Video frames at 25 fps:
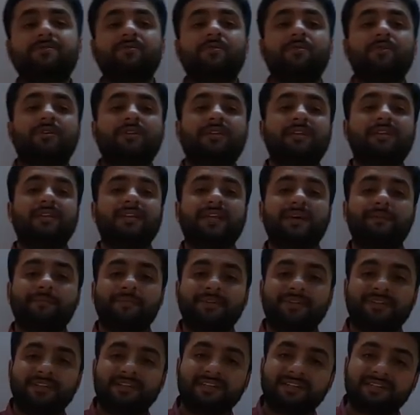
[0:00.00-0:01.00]
total
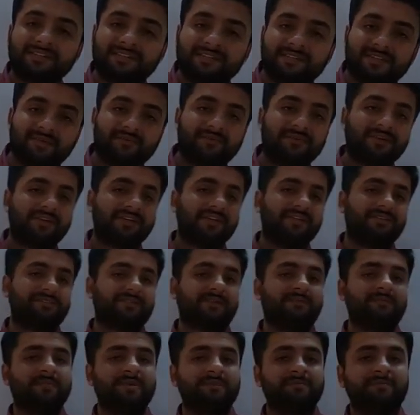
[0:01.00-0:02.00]
capital is given in
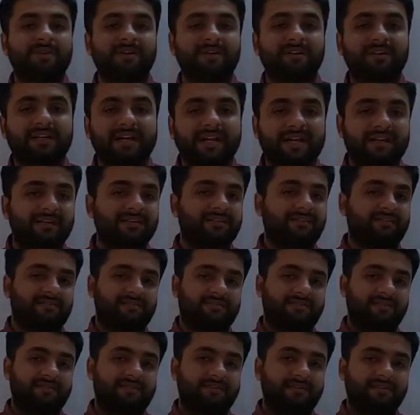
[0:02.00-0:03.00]
sum number
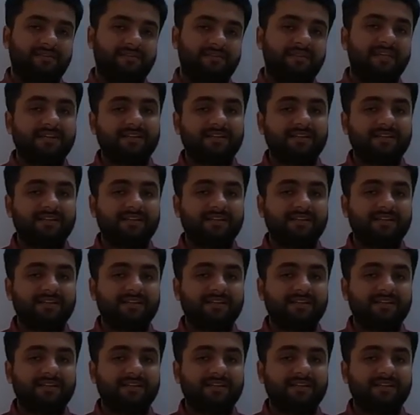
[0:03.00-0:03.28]
10,